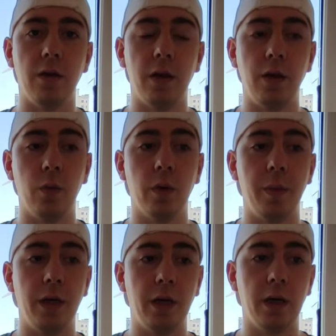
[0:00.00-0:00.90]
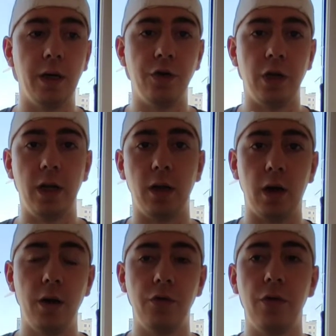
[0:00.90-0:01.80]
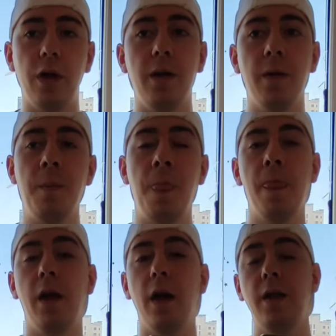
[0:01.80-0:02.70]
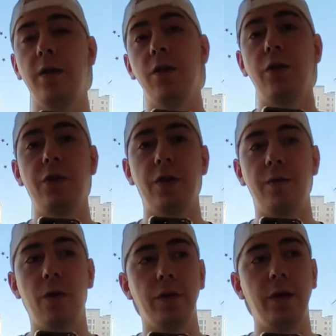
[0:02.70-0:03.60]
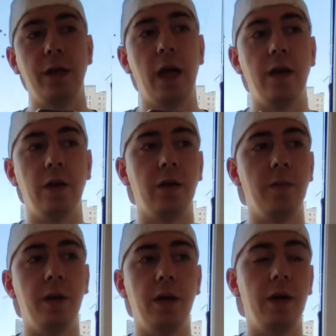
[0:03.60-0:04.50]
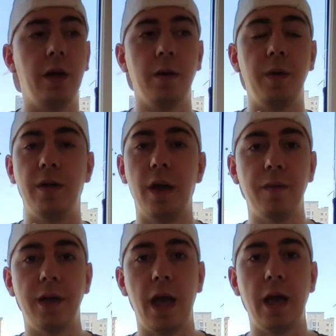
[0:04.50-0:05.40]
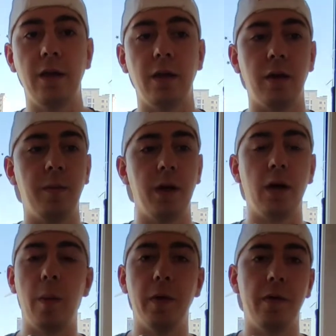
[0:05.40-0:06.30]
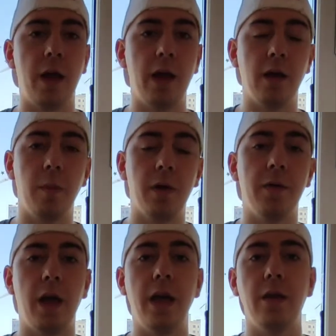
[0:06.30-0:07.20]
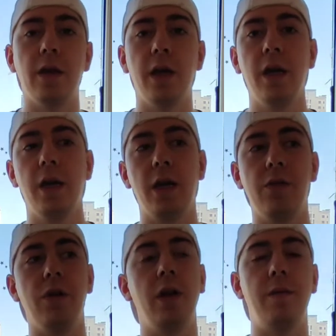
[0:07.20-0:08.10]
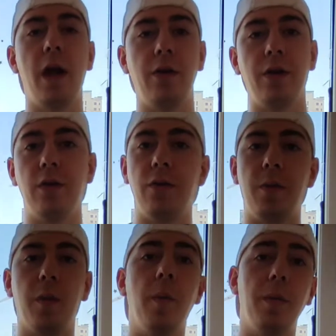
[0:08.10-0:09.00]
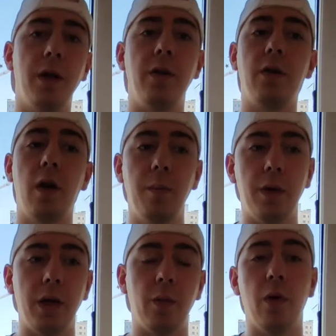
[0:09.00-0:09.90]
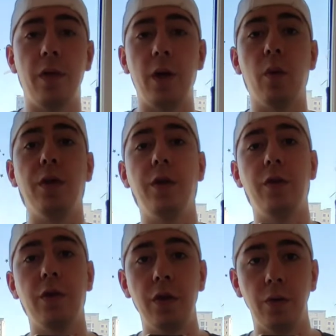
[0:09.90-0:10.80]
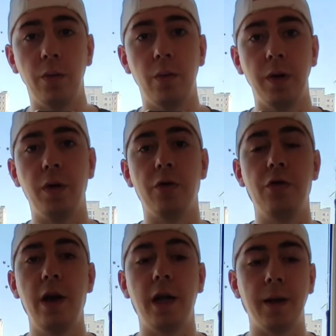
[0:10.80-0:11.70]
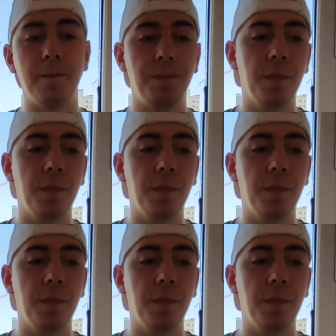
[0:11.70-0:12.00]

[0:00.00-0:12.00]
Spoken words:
that you will be initially in the country. And it's not just 14 days; it can be 7 days, it can be a couple of days. It really varies from company to company and what they want you to do when you're training.